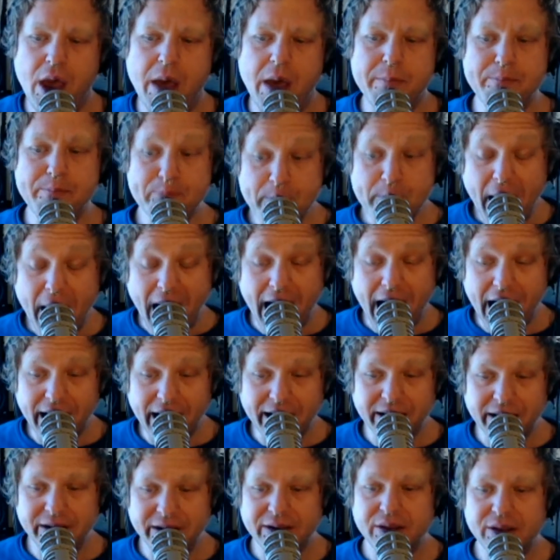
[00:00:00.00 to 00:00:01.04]
But
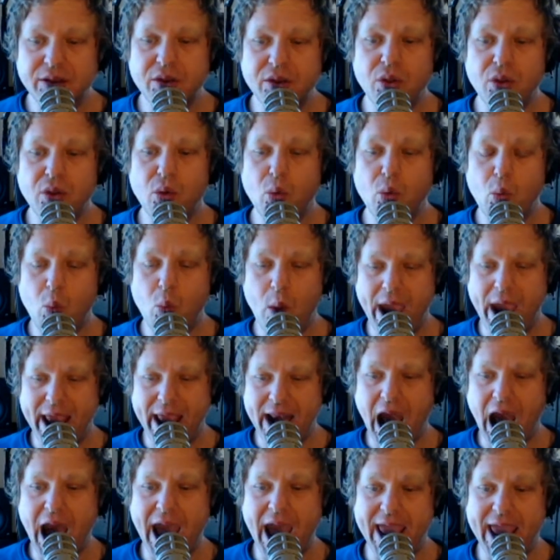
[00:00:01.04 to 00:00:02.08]
when
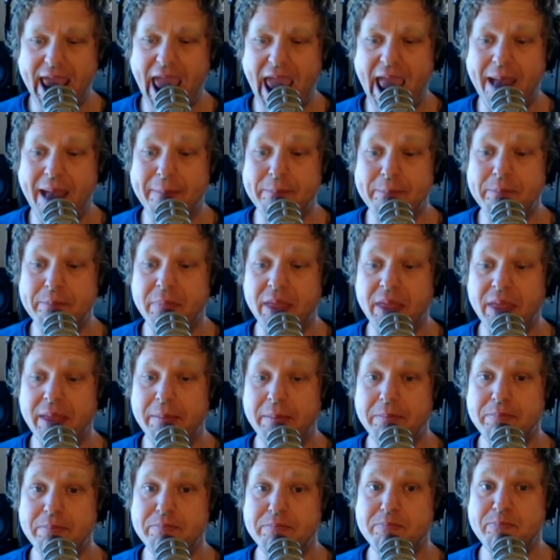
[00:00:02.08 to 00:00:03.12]
I am
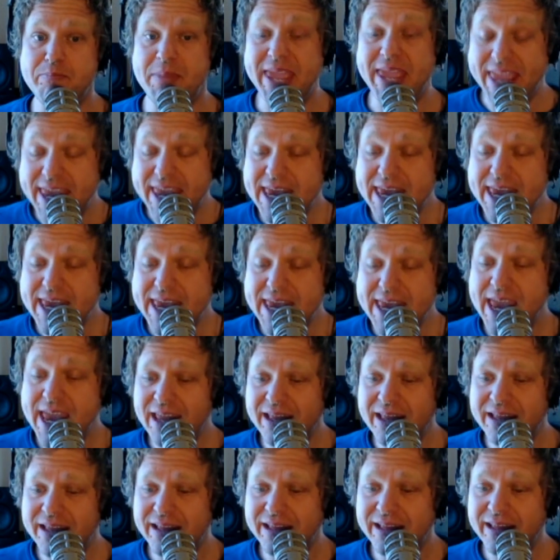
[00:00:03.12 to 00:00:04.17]
being
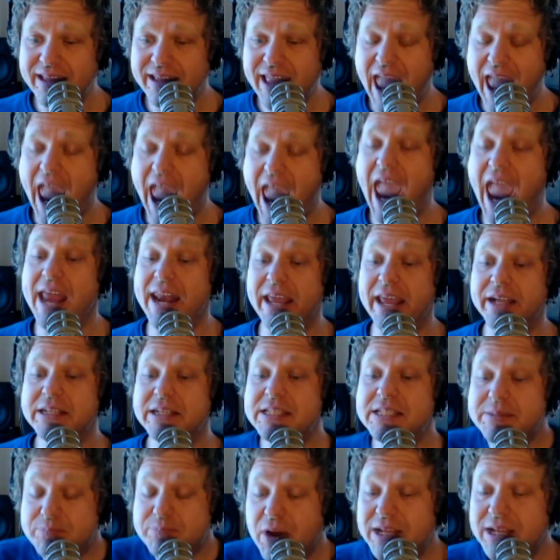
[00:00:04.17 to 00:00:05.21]
and
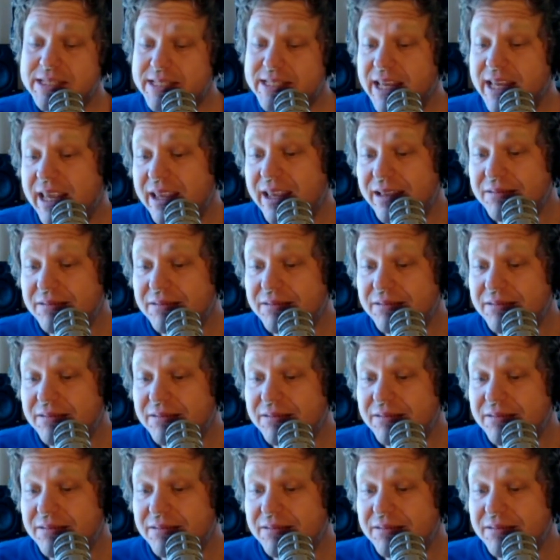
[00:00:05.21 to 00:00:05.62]
expressing,